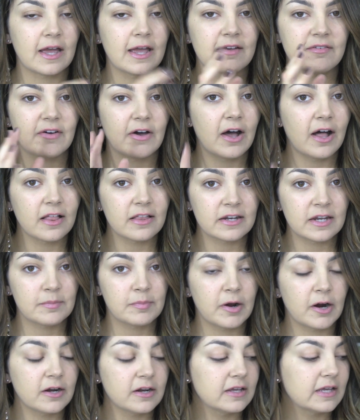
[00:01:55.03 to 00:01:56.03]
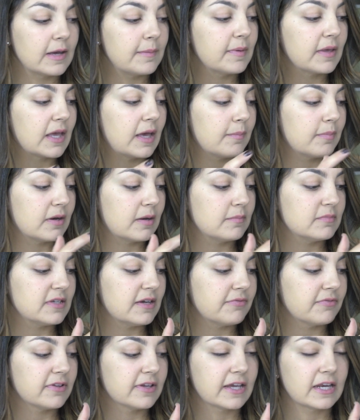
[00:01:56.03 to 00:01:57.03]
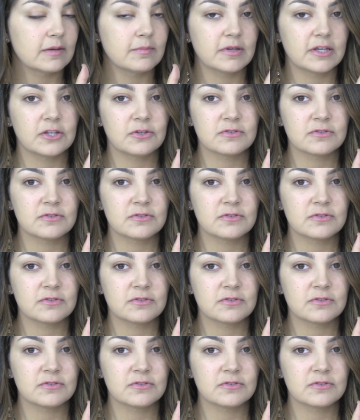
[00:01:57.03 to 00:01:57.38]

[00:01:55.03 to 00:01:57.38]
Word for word: I have a holiday party coming up and I'm definitely gonna be